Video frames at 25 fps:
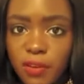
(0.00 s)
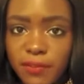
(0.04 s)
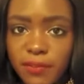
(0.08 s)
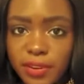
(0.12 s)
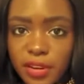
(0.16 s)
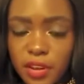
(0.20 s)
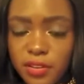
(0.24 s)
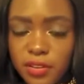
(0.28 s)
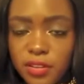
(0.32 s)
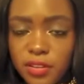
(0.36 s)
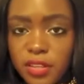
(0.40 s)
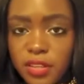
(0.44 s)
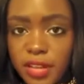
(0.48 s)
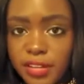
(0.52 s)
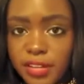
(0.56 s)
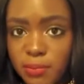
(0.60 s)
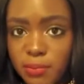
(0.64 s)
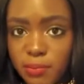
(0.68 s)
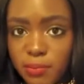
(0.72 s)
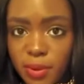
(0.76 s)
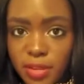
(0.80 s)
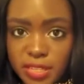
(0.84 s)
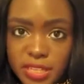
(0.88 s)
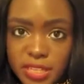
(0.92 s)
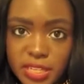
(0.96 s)
the camera that I
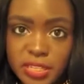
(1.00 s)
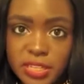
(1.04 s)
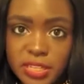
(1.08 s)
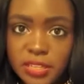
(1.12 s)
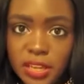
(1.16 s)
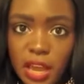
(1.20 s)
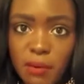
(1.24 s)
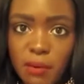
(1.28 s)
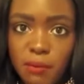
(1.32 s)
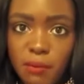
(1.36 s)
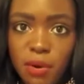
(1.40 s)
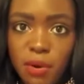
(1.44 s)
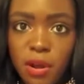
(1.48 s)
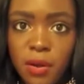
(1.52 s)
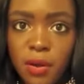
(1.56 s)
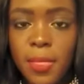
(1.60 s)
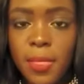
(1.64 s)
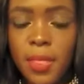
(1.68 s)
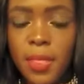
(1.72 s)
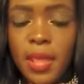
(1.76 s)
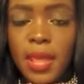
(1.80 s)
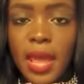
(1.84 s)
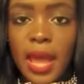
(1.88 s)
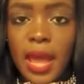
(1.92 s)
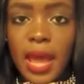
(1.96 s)
usually use in my videos
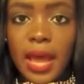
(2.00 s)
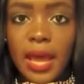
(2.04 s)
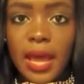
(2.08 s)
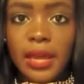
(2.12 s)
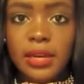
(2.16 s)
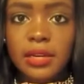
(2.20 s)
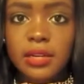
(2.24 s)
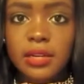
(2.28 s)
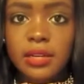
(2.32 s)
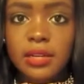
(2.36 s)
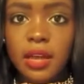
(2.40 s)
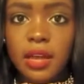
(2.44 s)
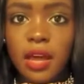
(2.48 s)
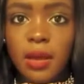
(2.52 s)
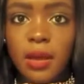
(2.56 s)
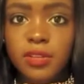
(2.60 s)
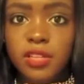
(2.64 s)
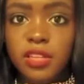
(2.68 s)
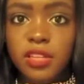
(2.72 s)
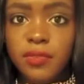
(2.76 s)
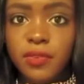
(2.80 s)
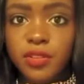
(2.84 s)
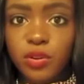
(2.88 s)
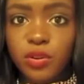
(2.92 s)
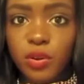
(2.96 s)
is actually my sister's
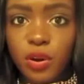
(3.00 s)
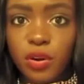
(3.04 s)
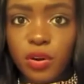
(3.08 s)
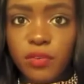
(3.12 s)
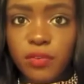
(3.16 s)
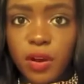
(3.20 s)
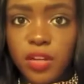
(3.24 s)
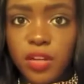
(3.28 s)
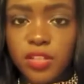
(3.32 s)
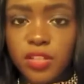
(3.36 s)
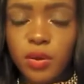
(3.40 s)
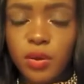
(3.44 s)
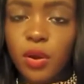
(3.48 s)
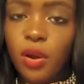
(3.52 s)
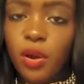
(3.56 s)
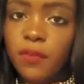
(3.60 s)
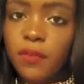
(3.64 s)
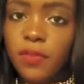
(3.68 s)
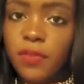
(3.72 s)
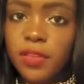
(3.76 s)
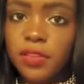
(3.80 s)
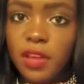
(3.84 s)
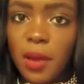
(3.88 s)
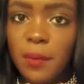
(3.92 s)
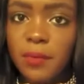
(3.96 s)
camera,
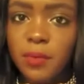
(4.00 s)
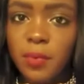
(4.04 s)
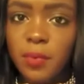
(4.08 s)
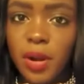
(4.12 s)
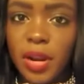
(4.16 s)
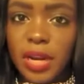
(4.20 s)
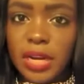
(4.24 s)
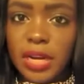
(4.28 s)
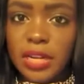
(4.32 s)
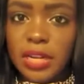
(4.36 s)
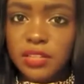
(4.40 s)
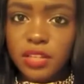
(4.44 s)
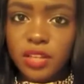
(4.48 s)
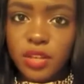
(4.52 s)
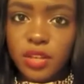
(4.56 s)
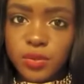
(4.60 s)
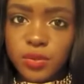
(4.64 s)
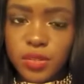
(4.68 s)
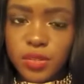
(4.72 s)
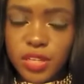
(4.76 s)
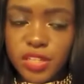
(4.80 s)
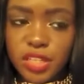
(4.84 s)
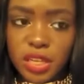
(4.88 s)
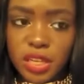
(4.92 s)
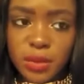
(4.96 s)
and she's a
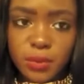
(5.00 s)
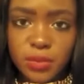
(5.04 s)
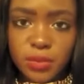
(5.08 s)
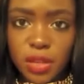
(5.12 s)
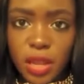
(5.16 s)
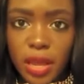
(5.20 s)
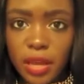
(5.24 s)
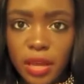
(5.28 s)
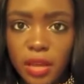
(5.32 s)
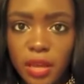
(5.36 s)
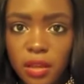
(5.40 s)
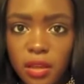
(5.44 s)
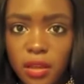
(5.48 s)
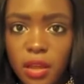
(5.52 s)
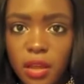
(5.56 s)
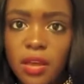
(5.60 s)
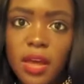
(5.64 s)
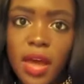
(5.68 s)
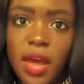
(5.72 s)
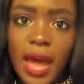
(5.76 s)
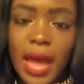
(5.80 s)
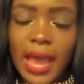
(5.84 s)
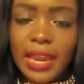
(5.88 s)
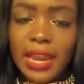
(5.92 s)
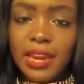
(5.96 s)
photographer, so a lot of the times when
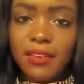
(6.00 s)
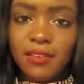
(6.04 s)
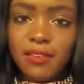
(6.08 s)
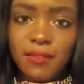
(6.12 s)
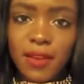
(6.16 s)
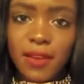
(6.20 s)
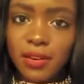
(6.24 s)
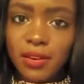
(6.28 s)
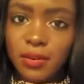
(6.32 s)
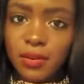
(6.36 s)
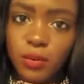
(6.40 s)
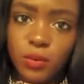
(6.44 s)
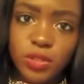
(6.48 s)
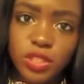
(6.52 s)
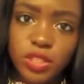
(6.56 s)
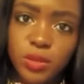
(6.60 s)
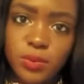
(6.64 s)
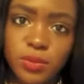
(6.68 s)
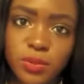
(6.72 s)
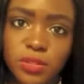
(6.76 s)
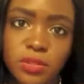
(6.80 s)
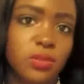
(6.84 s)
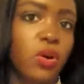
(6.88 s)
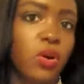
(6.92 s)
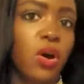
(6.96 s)
I needed to use it she
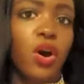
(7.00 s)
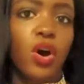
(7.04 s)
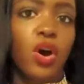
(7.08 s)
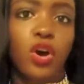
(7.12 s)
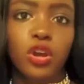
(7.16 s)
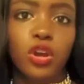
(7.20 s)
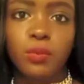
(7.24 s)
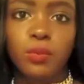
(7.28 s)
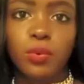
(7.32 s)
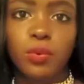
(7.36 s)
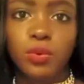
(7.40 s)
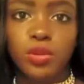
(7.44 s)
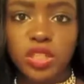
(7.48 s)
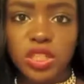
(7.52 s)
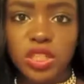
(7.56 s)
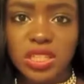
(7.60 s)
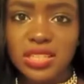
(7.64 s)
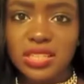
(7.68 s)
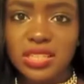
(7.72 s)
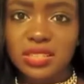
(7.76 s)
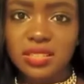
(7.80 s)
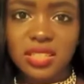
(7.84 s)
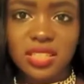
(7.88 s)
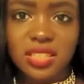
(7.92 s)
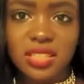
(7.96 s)
was like at an
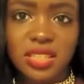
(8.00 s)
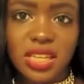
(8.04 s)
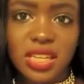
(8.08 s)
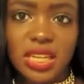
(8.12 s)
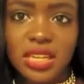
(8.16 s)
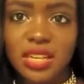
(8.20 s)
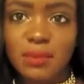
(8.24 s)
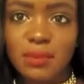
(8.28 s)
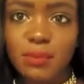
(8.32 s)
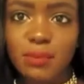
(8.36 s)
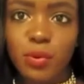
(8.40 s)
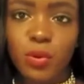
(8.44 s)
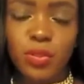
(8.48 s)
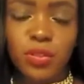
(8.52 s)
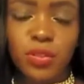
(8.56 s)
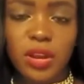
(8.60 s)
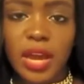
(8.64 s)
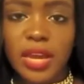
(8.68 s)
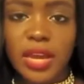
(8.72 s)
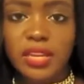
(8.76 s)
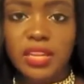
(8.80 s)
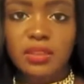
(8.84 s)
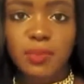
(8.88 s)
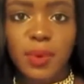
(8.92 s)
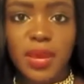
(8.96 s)
event, or she was
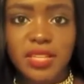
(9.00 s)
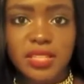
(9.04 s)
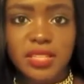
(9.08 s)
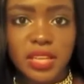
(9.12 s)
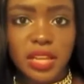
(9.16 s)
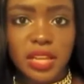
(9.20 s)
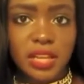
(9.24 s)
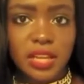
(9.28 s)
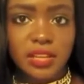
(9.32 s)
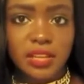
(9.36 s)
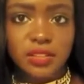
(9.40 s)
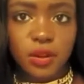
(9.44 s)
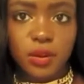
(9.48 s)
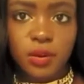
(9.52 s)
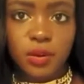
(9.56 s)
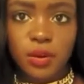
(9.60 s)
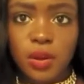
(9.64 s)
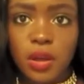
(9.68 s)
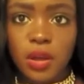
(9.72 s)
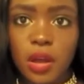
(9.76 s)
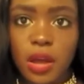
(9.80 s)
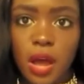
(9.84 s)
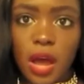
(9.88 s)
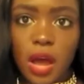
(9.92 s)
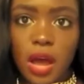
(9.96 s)
not home, or she
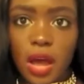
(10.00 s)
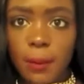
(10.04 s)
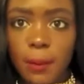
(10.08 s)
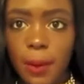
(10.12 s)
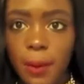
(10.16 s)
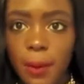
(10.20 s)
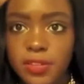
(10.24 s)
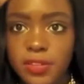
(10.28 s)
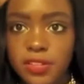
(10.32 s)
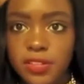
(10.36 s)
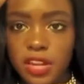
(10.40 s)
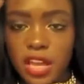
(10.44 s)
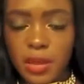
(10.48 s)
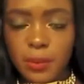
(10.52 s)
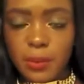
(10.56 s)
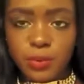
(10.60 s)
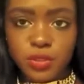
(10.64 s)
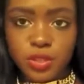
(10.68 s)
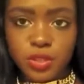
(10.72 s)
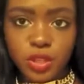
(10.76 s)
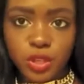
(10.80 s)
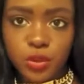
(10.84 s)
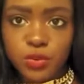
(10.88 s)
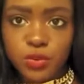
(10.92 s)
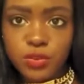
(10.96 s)
just needed it more than I
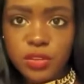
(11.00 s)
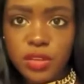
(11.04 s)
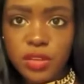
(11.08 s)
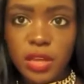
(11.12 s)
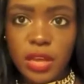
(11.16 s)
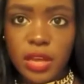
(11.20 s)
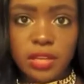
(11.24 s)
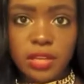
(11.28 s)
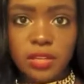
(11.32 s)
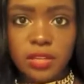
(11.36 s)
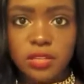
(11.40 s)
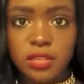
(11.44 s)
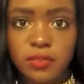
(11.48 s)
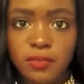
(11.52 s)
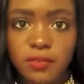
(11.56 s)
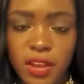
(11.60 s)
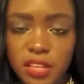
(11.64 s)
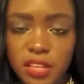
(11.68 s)
did basically, so